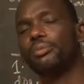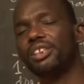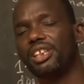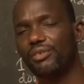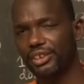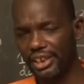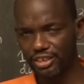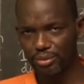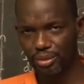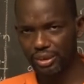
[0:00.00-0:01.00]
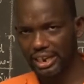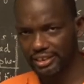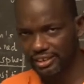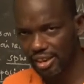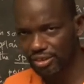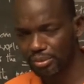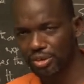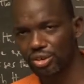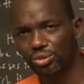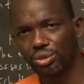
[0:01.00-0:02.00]
been given a small discount
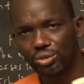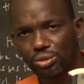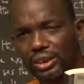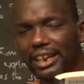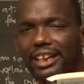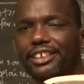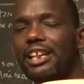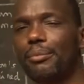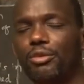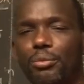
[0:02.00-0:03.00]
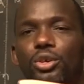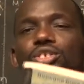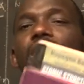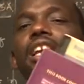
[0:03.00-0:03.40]
because we took a large number of books.